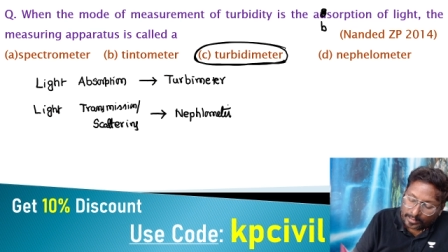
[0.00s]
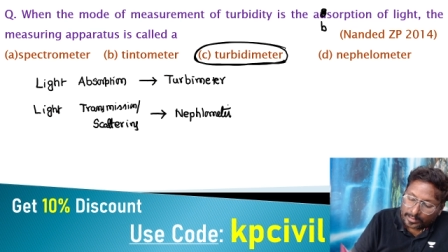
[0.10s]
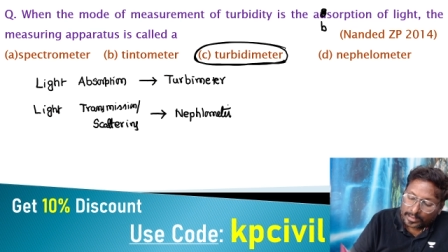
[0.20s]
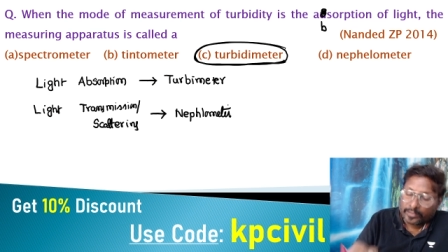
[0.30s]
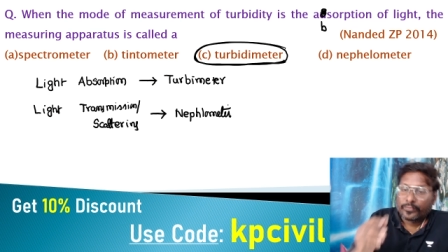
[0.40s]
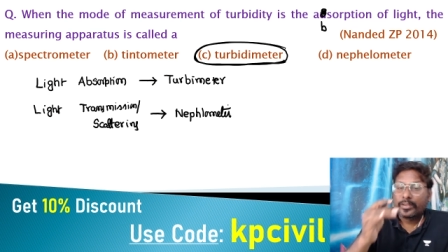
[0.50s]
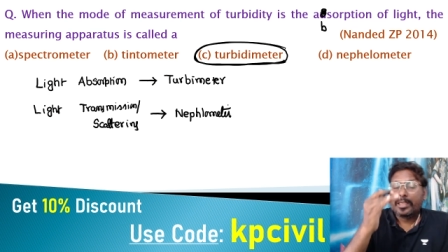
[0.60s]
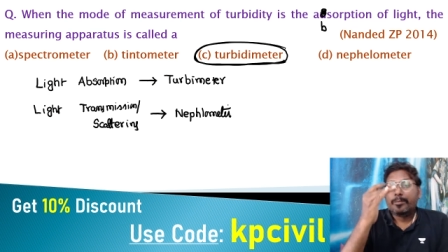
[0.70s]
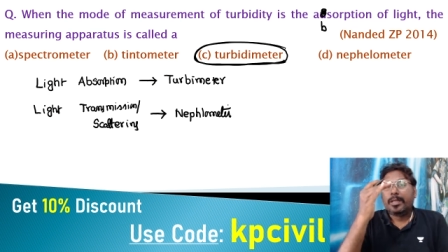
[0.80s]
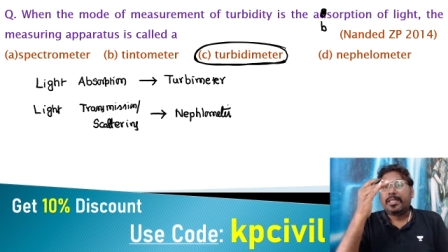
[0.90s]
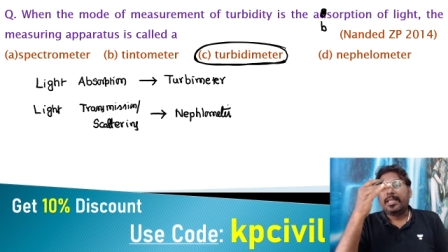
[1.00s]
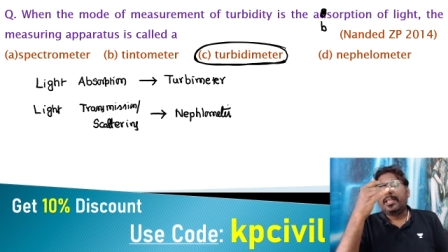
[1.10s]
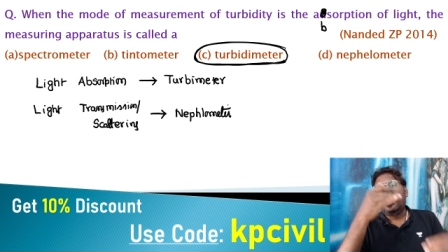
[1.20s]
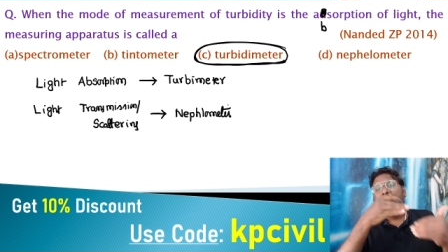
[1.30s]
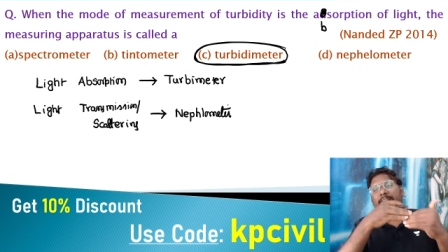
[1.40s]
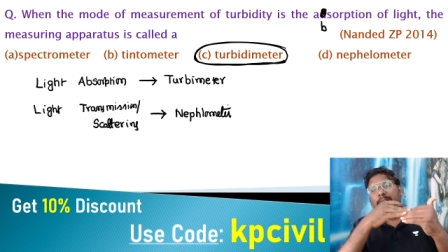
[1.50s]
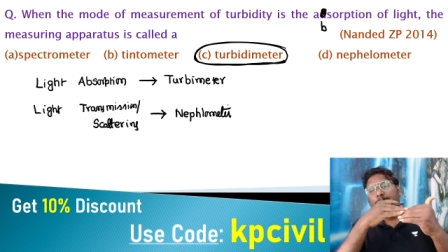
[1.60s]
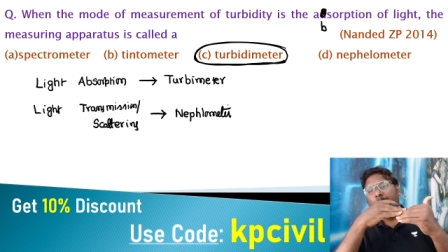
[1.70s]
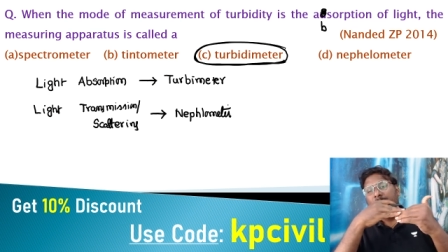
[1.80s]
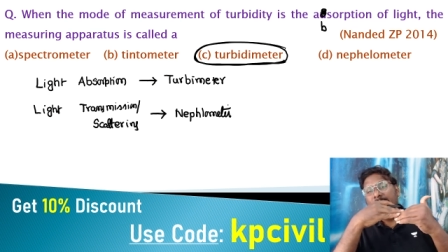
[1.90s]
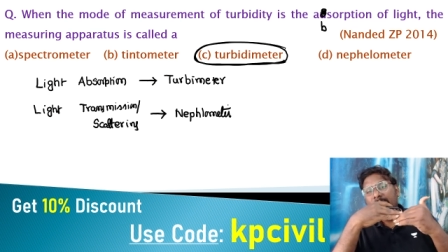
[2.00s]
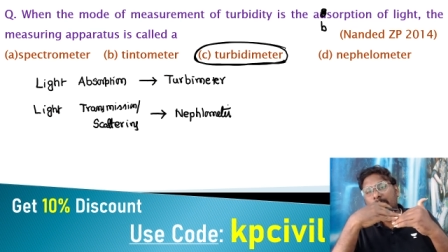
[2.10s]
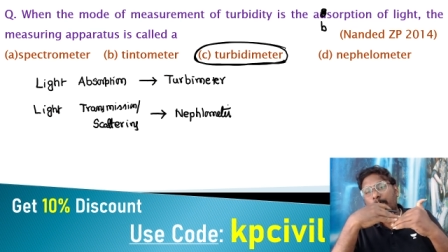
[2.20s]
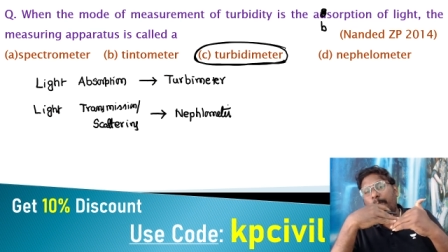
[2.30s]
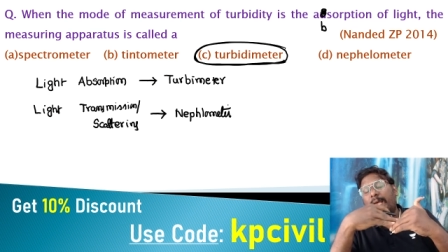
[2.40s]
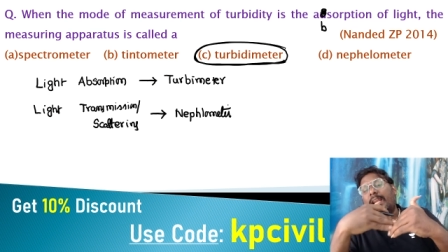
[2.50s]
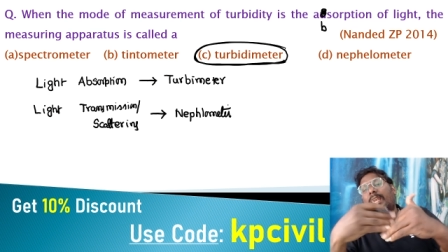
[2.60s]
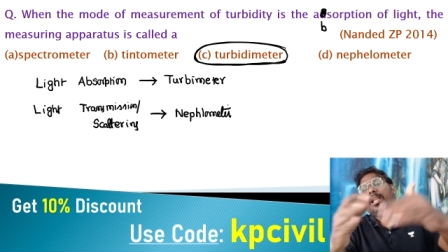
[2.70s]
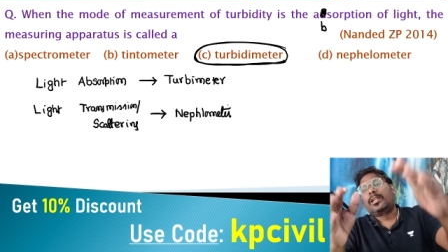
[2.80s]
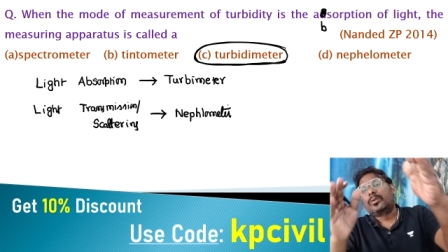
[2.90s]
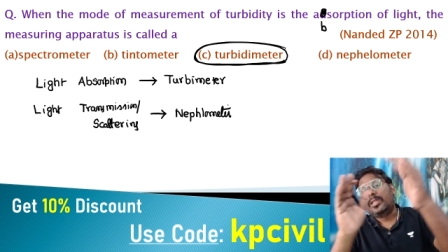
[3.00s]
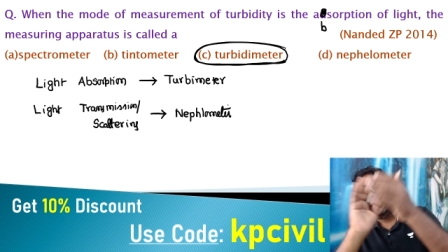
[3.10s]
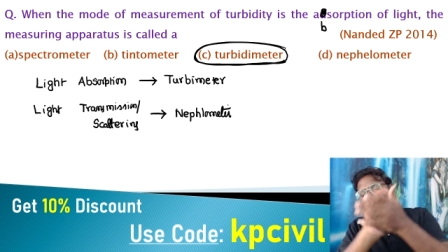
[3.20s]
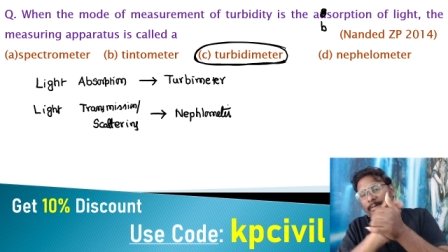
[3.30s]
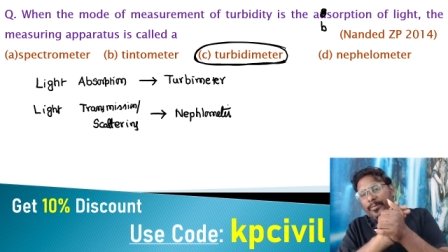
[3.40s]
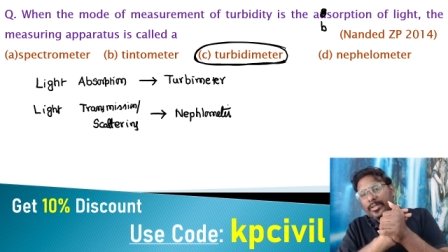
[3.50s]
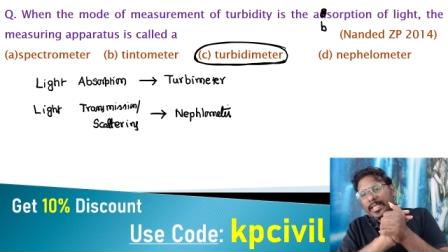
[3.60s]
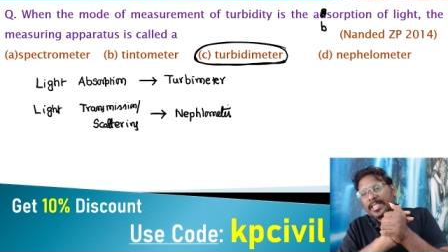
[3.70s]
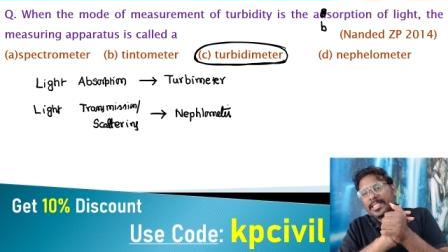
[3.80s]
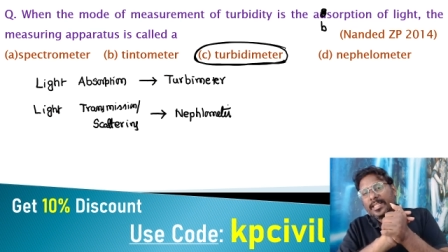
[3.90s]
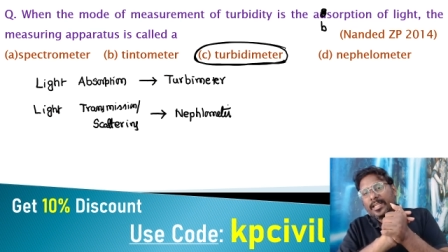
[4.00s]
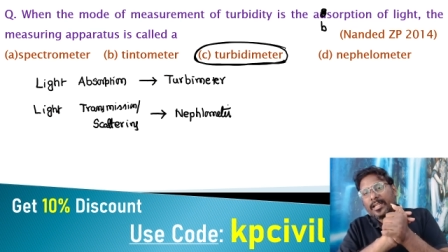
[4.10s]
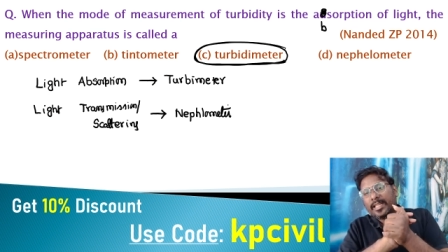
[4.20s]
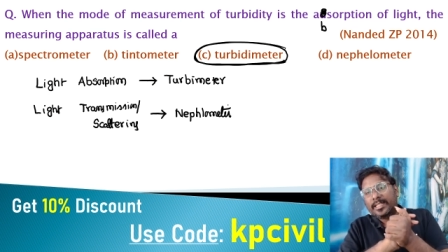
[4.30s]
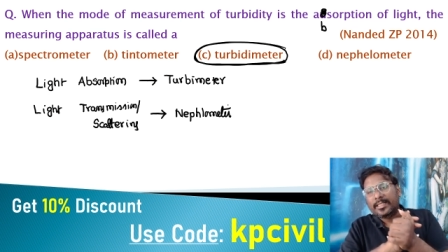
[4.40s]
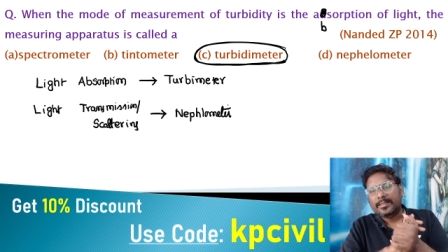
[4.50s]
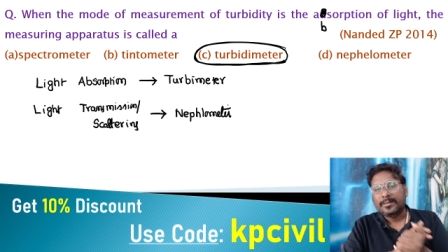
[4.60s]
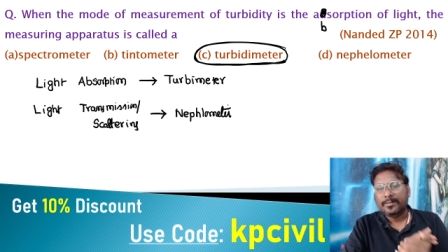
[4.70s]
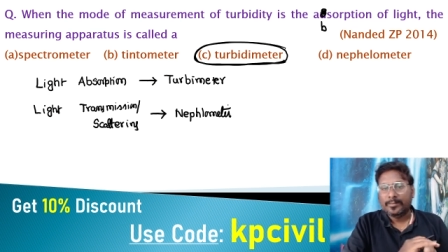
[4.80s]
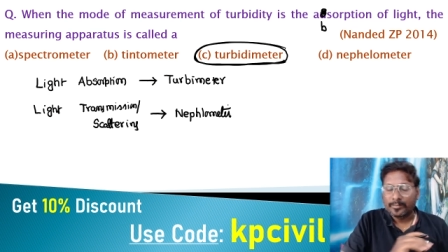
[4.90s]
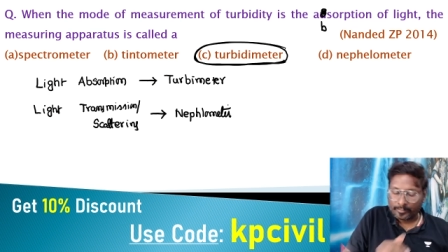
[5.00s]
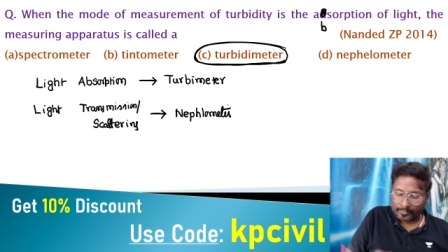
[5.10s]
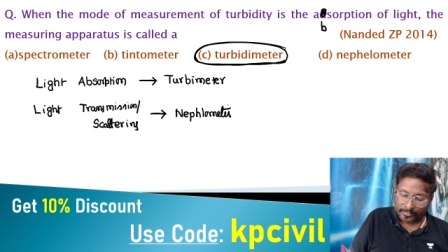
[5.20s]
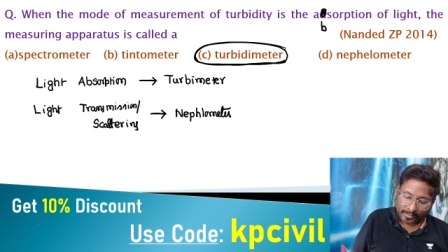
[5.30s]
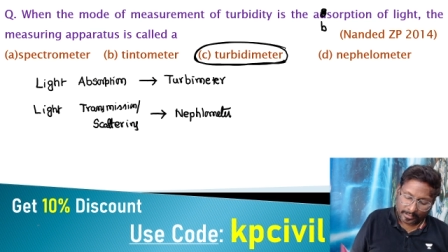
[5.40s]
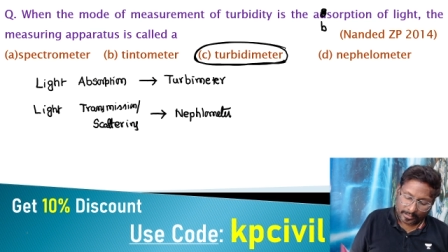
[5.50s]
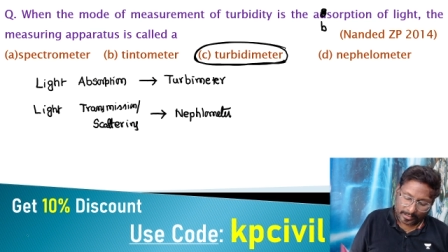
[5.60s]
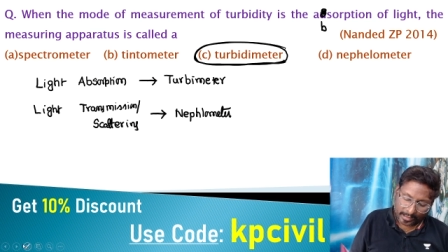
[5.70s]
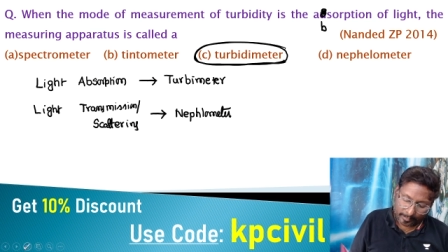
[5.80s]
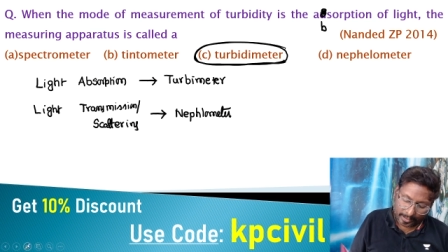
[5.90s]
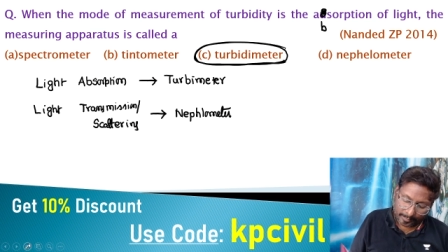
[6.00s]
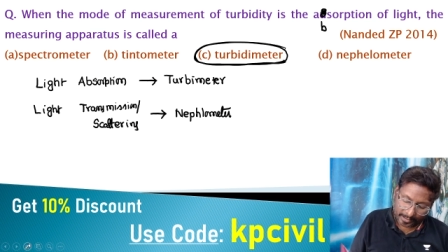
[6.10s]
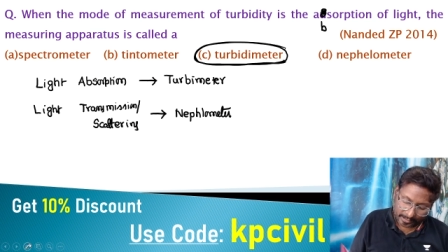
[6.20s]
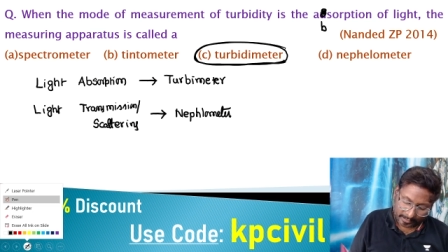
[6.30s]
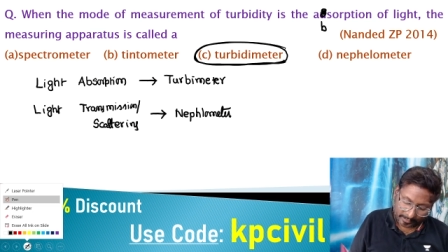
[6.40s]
If emitted light passes parallel to the incident light, turbidimeter.